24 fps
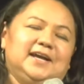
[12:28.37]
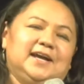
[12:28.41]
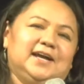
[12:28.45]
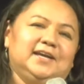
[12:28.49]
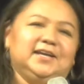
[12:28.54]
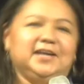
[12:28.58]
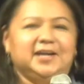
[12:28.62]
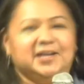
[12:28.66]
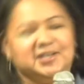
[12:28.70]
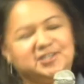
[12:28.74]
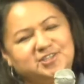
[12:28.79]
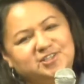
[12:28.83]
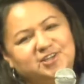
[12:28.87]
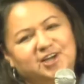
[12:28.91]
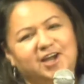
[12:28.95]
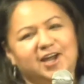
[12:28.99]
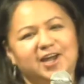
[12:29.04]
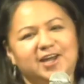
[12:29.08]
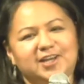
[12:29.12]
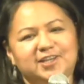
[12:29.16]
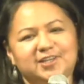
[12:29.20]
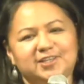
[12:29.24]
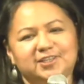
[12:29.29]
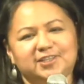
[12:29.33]
And I
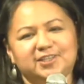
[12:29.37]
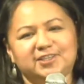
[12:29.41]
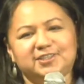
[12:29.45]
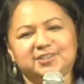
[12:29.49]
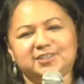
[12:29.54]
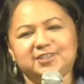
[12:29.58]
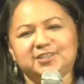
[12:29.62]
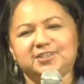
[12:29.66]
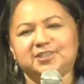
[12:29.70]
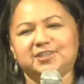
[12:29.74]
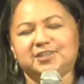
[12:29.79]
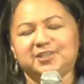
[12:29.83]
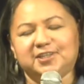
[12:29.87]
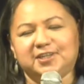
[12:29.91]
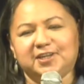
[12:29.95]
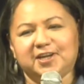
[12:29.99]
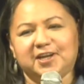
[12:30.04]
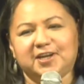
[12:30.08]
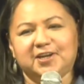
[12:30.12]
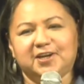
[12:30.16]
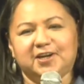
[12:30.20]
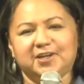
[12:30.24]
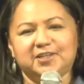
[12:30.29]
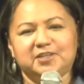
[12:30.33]
tried to listen to her, then
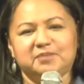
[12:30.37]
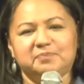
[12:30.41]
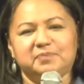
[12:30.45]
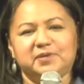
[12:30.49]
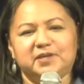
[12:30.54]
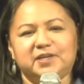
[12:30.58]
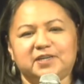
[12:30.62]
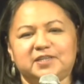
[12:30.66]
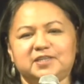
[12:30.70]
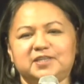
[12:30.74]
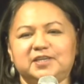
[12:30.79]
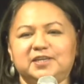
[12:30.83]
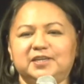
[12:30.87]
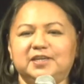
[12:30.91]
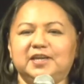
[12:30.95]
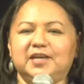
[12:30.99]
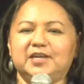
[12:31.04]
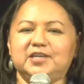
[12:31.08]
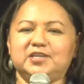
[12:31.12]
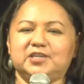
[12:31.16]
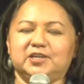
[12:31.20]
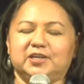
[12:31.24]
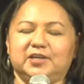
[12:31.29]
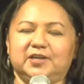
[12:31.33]
I got to be a
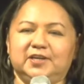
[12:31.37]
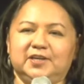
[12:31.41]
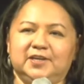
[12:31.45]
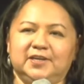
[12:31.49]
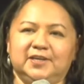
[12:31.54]
teenager.